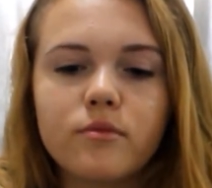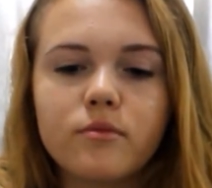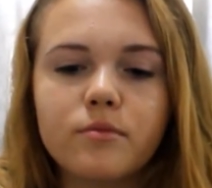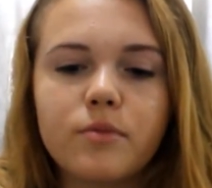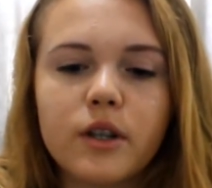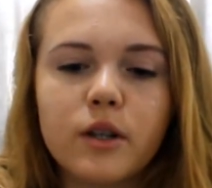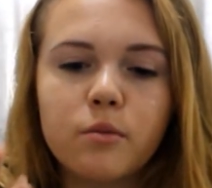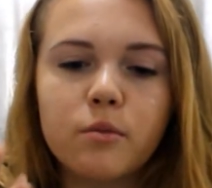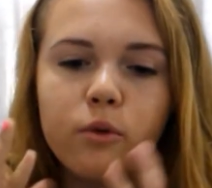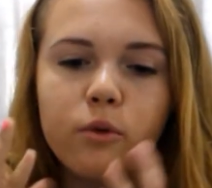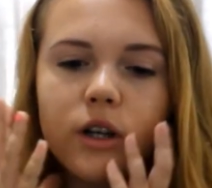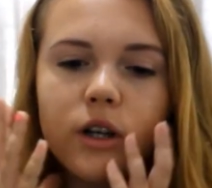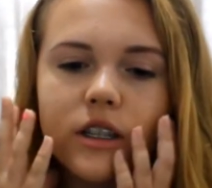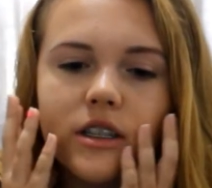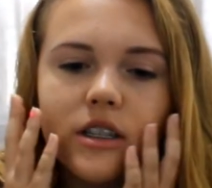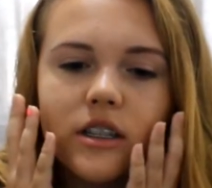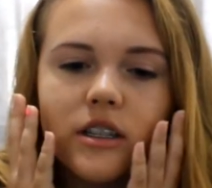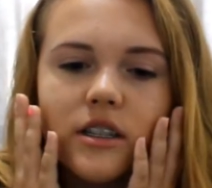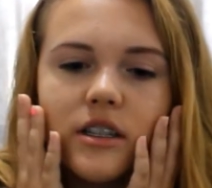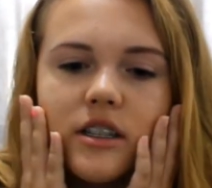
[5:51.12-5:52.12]
but the pores
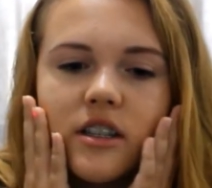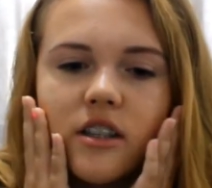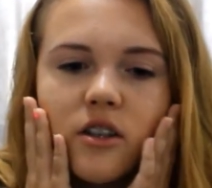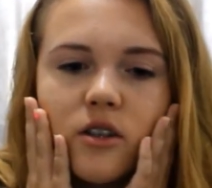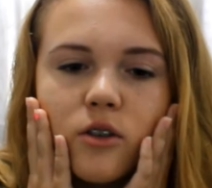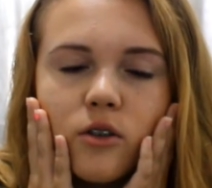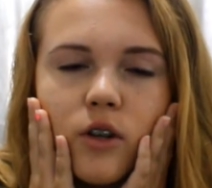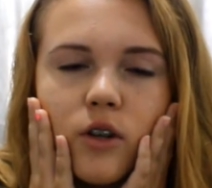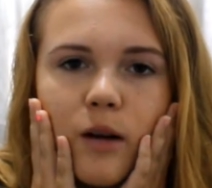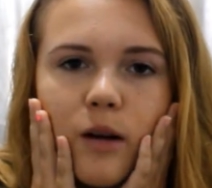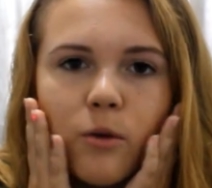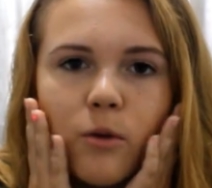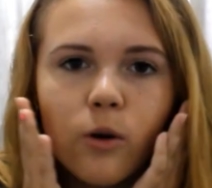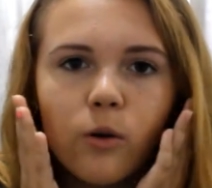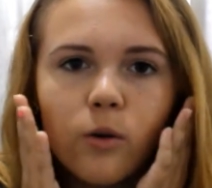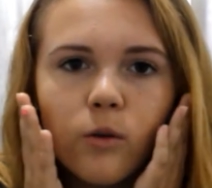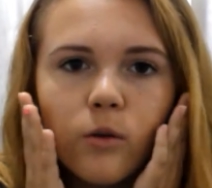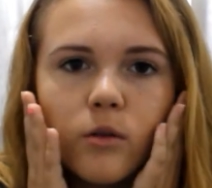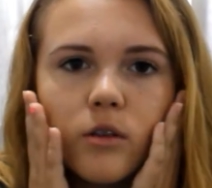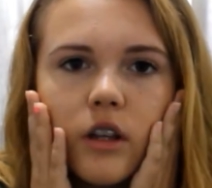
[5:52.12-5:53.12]
can still grab a
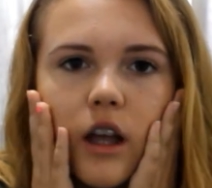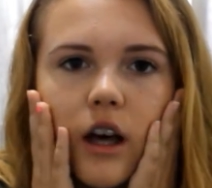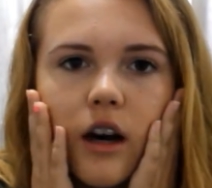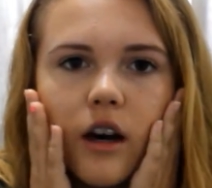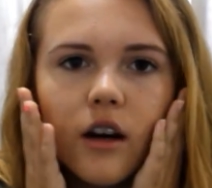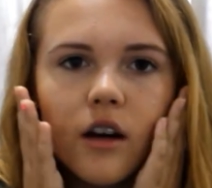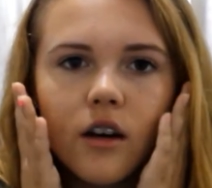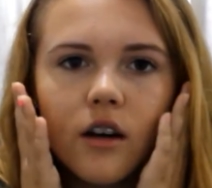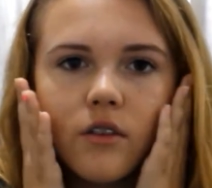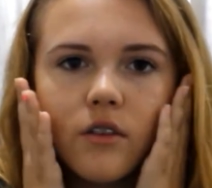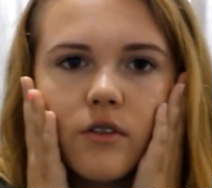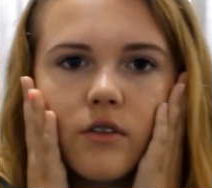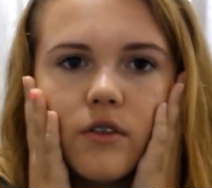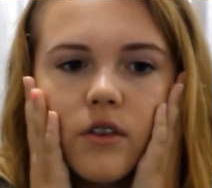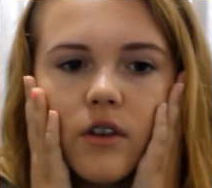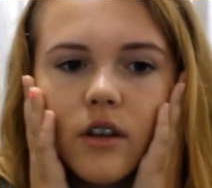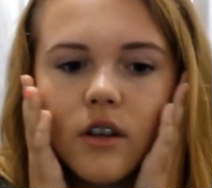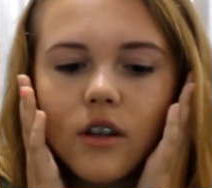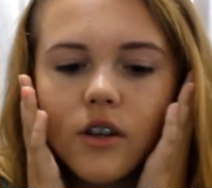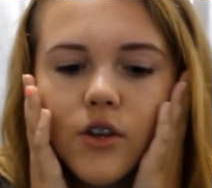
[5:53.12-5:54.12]
hold of
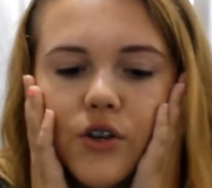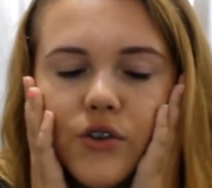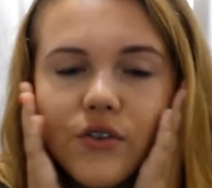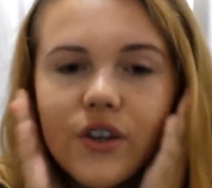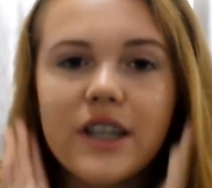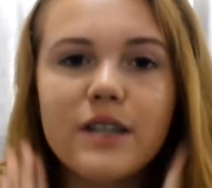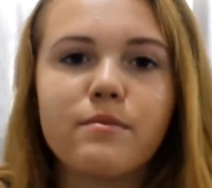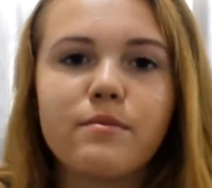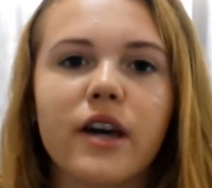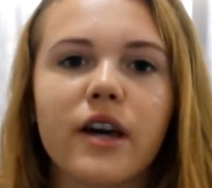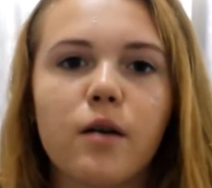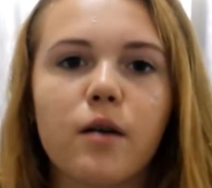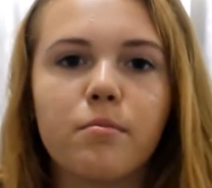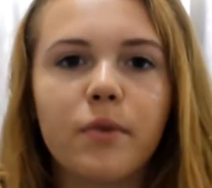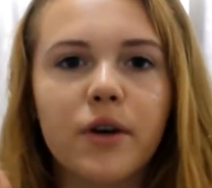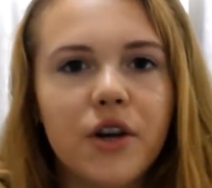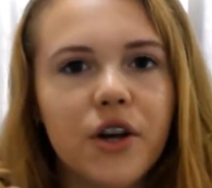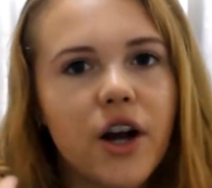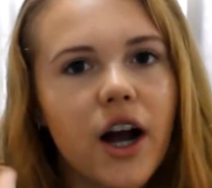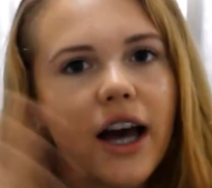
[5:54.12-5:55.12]
the face makeup.
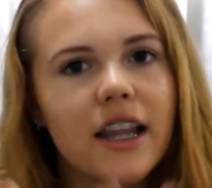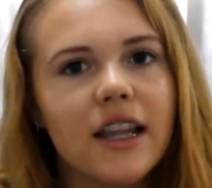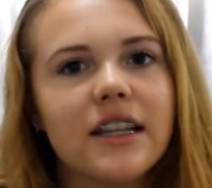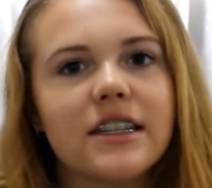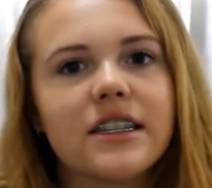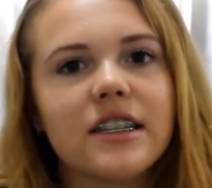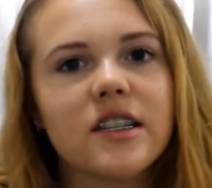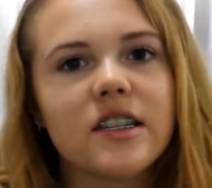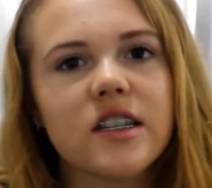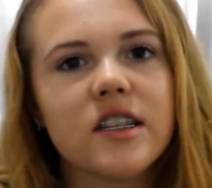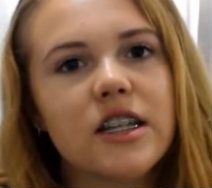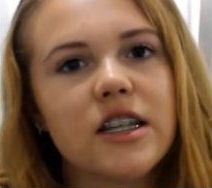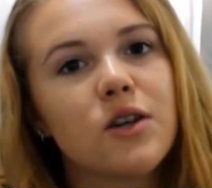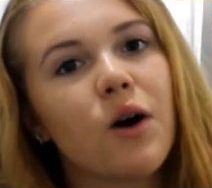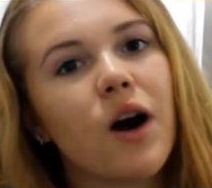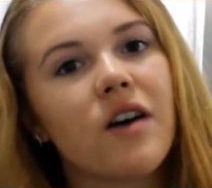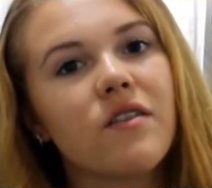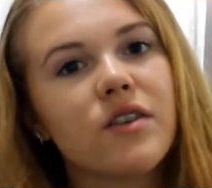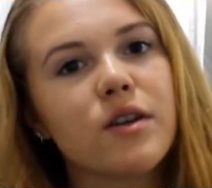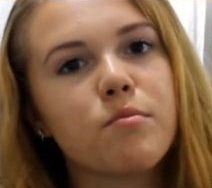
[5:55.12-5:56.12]
But your eyelids, since they don't
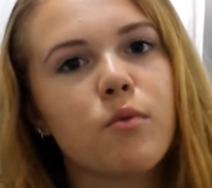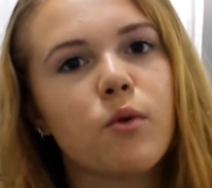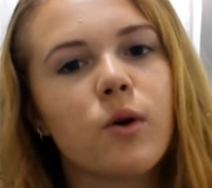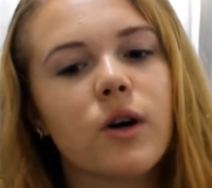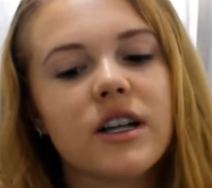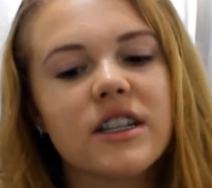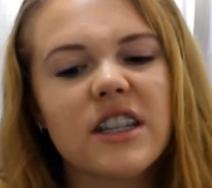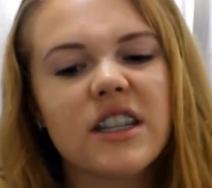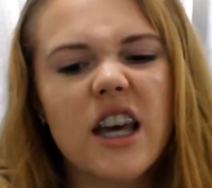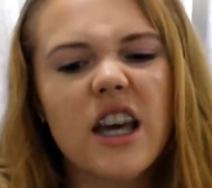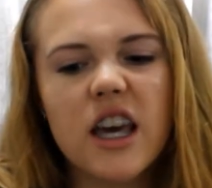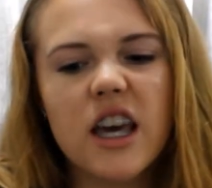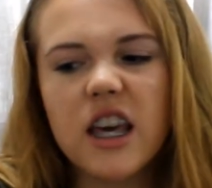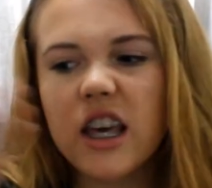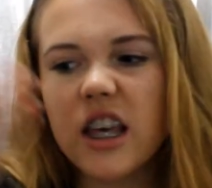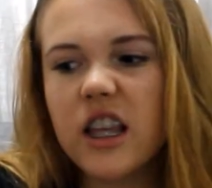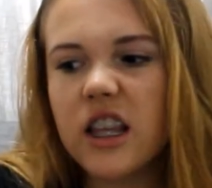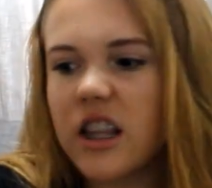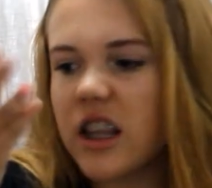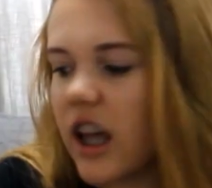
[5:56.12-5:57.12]
have any pores,
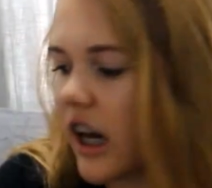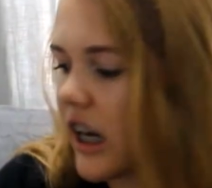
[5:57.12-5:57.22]
the